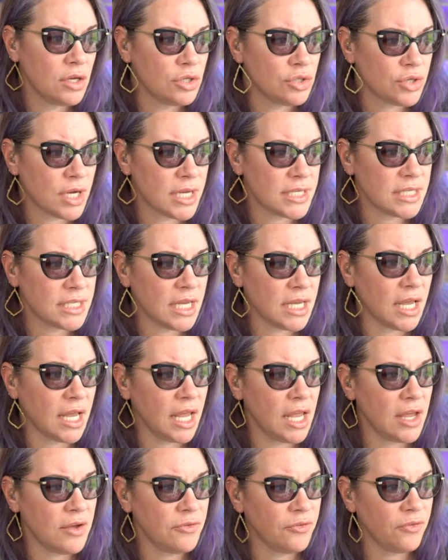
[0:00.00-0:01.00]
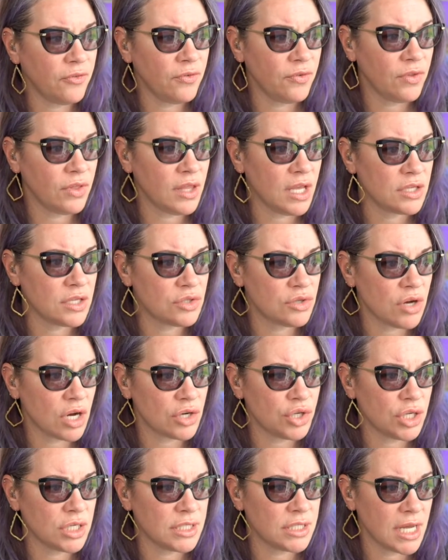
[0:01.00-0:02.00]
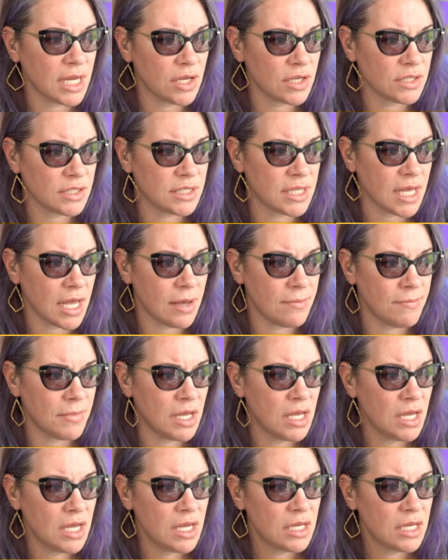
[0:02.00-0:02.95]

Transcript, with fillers: Tracy, if the instruction tells them